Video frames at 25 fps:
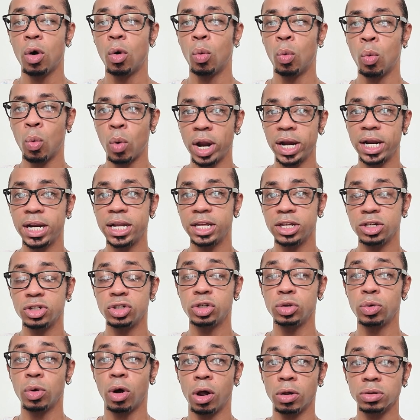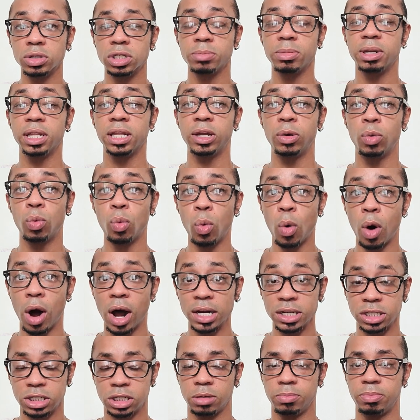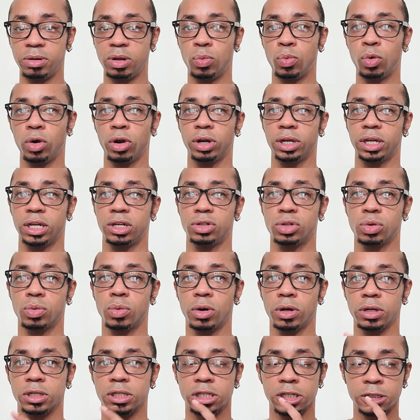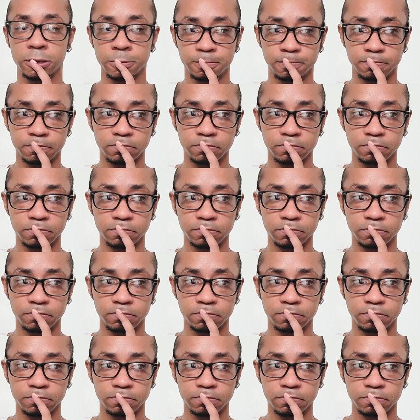what it is you ultimately want to be working towards.